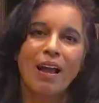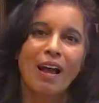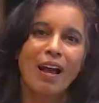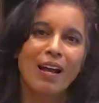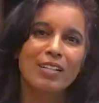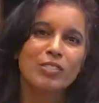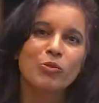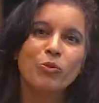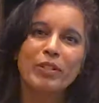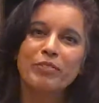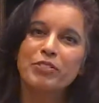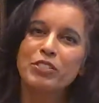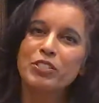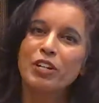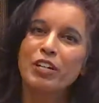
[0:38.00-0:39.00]
As we've
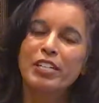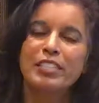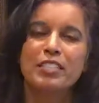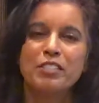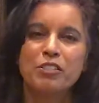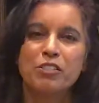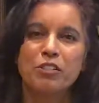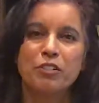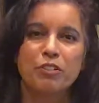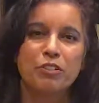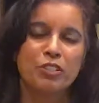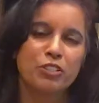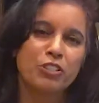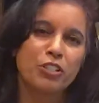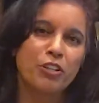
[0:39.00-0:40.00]
started
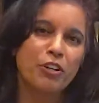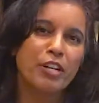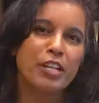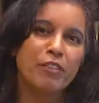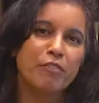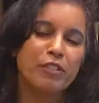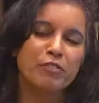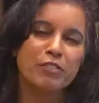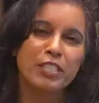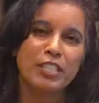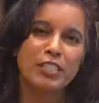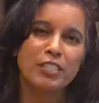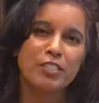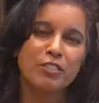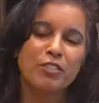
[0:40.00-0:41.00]
the journey
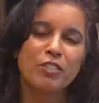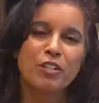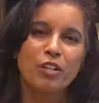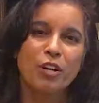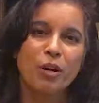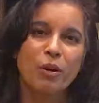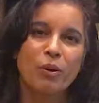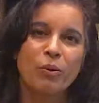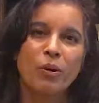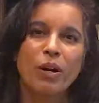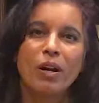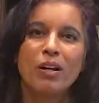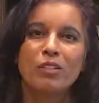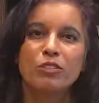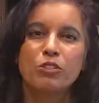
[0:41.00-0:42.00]
15 years ago
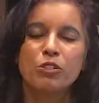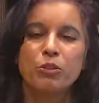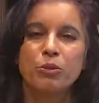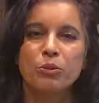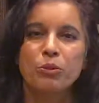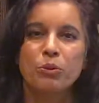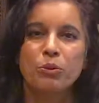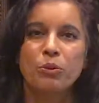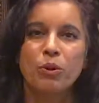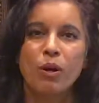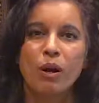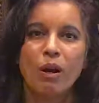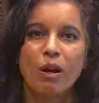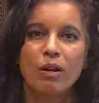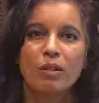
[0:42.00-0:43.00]
to
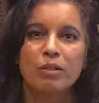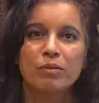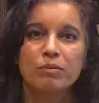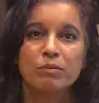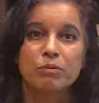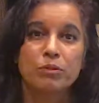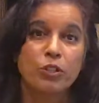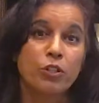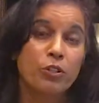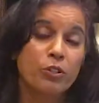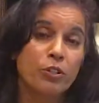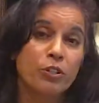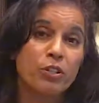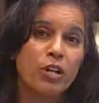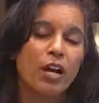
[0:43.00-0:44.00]

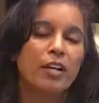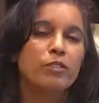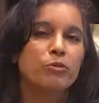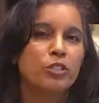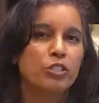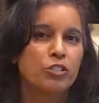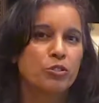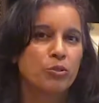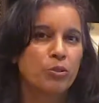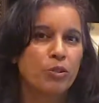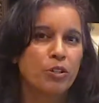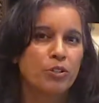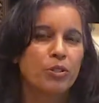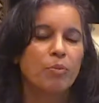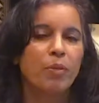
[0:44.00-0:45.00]
cure and
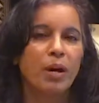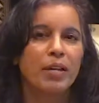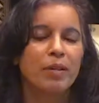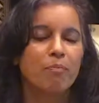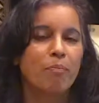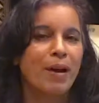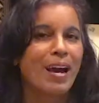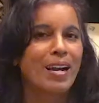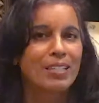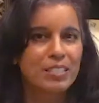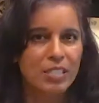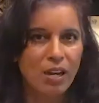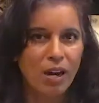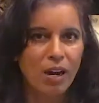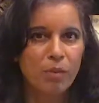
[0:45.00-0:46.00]
restore the body back
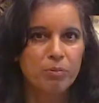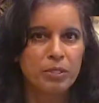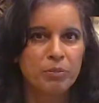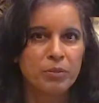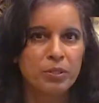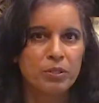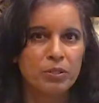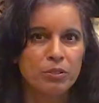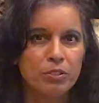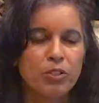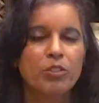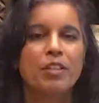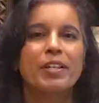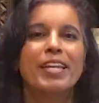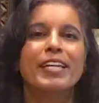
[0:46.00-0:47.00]
to optimal so
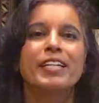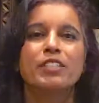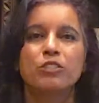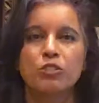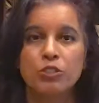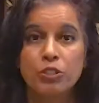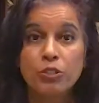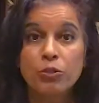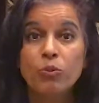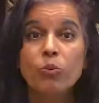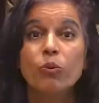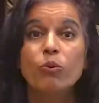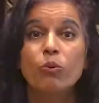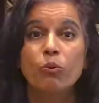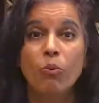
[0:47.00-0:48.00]
that it can do
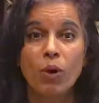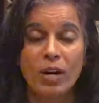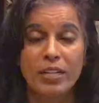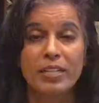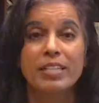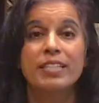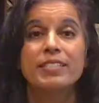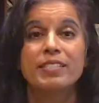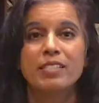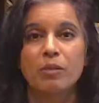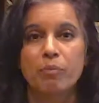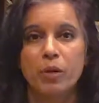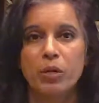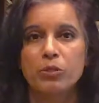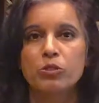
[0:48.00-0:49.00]
what it's
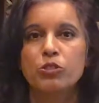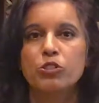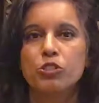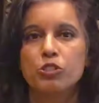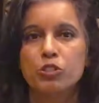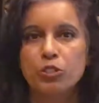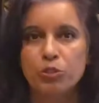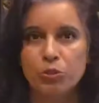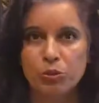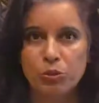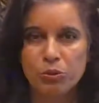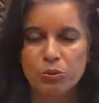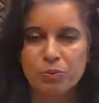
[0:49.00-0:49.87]
supposed to do,